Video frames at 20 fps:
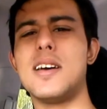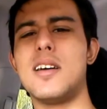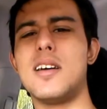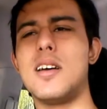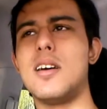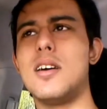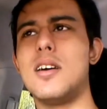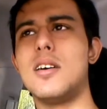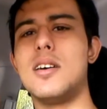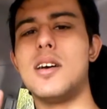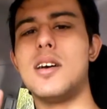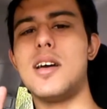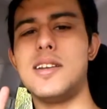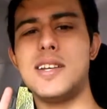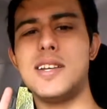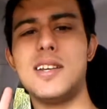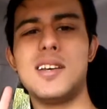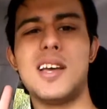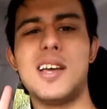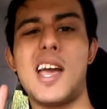
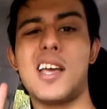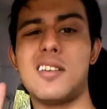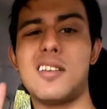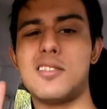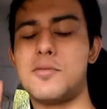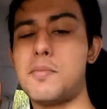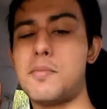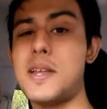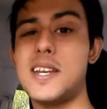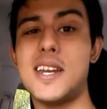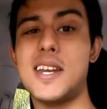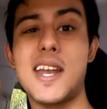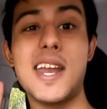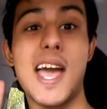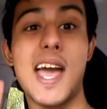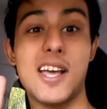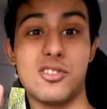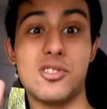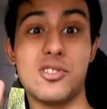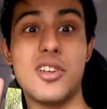
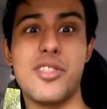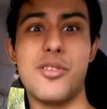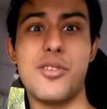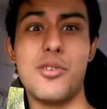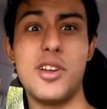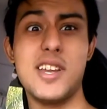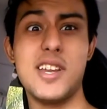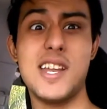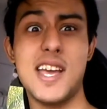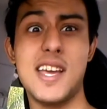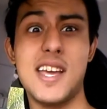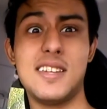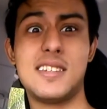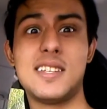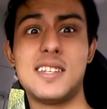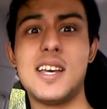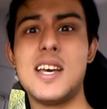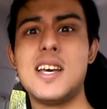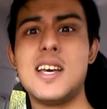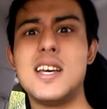another extra 3
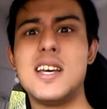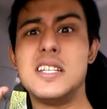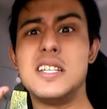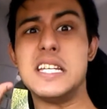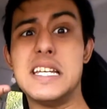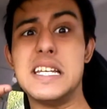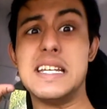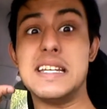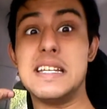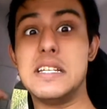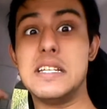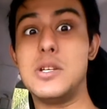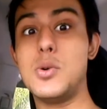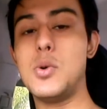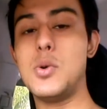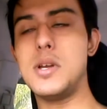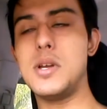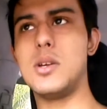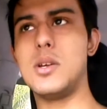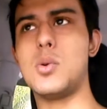days to
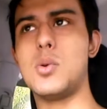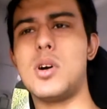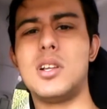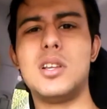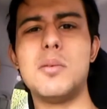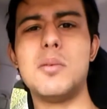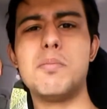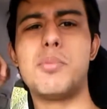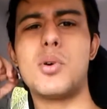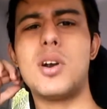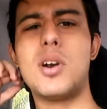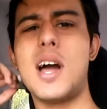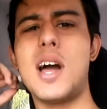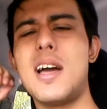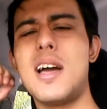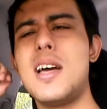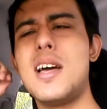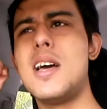do in Kuala Lumpur.